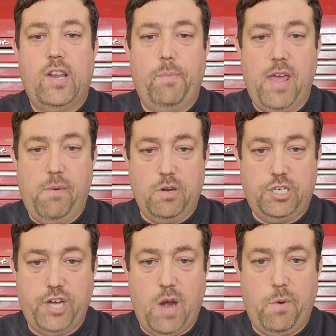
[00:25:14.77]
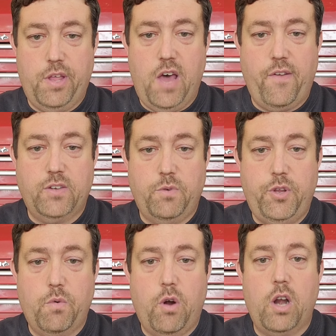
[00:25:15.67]
to be able to share with others
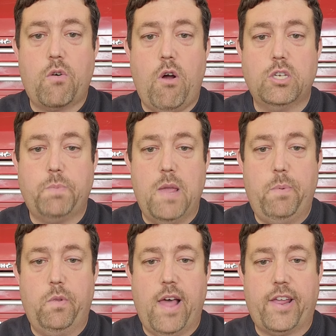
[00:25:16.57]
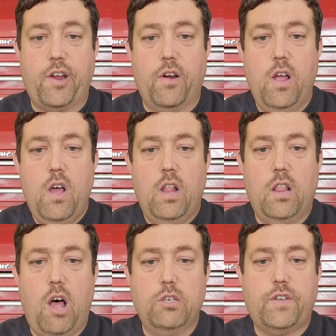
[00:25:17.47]
when you run across people like your
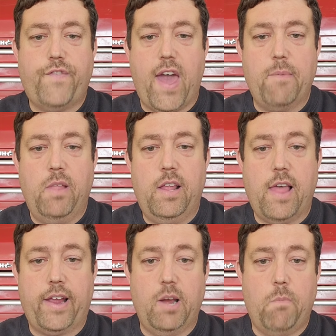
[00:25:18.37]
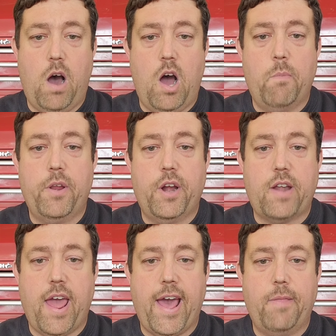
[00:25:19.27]
lost family, like your mom or your
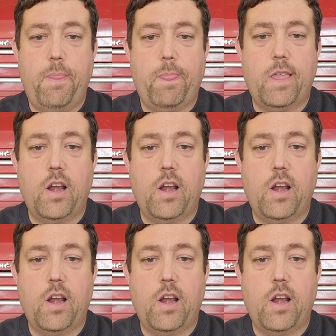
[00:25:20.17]
dad,